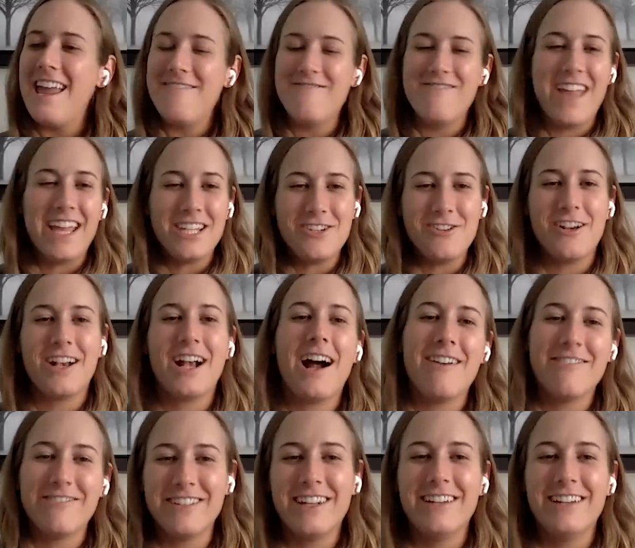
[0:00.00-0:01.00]
it makes you
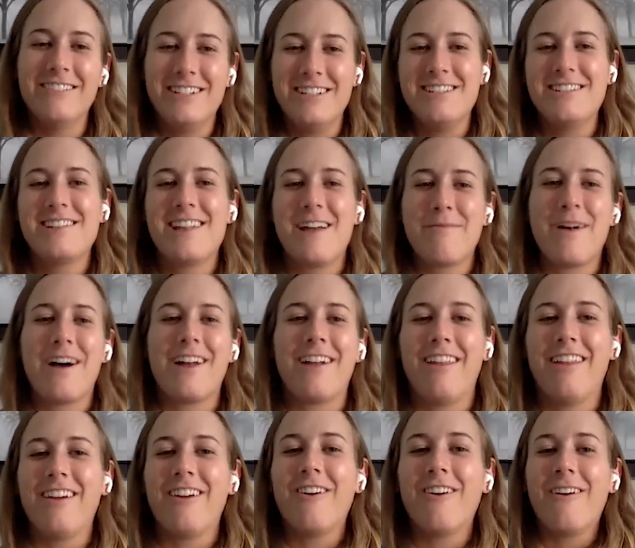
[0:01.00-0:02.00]
confident when you step out
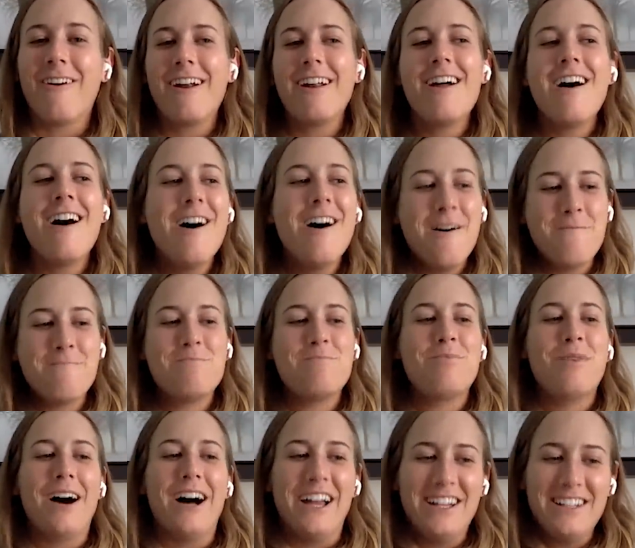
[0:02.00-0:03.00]
on the court,
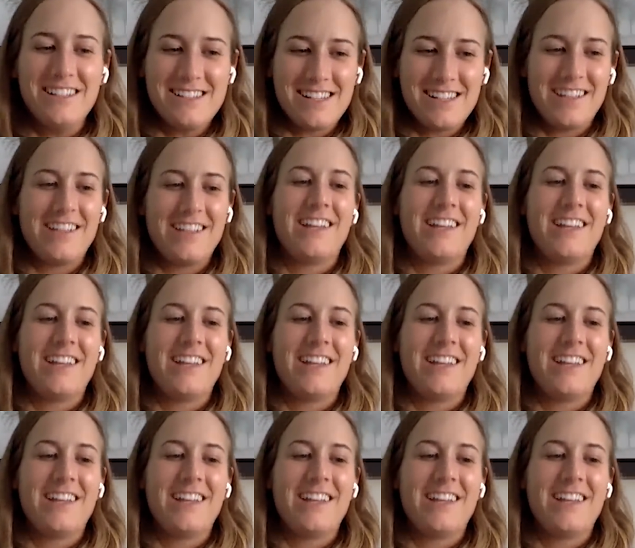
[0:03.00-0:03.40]
but